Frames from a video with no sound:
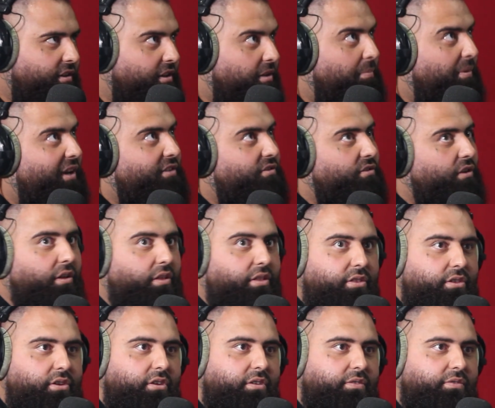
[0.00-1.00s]
he makes like
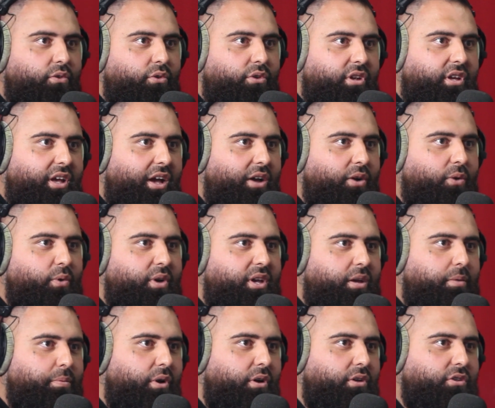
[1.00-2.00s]
30, 40k a week,
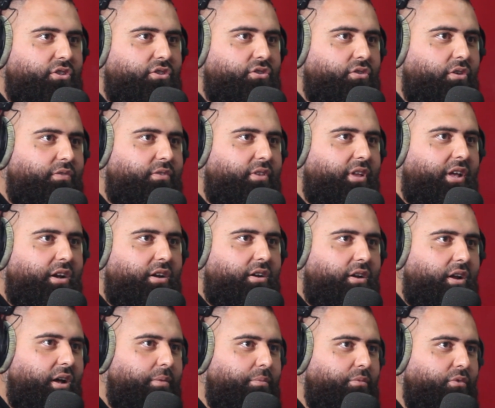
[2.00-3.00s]
bro, just off that
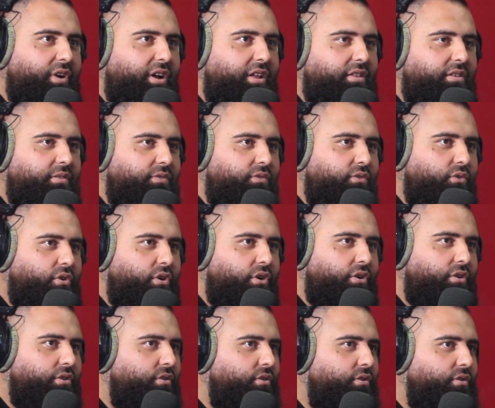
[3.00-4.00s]
Grand Theft
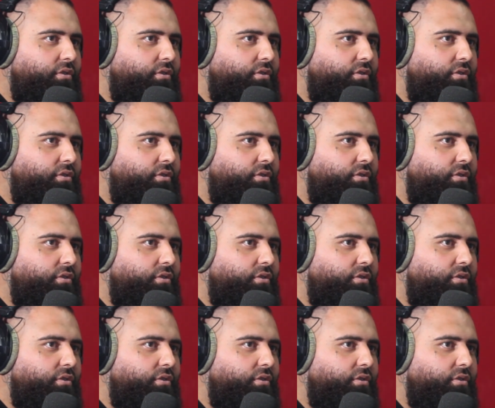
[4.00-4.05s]
Auto.